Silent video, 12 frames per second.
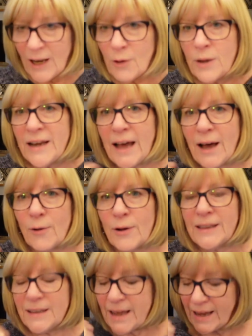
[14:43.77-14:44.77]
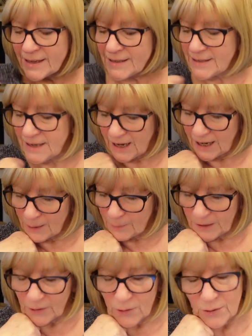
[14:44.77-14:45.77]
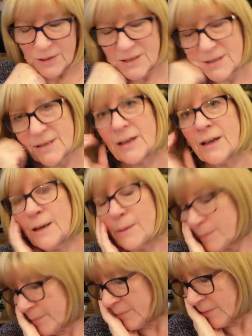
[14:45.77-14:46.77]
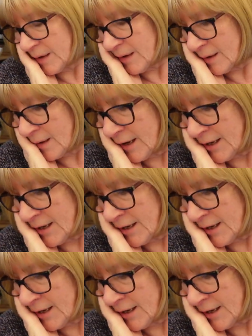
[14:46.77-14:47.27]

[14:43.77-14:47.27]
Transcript: we're now in the next day because I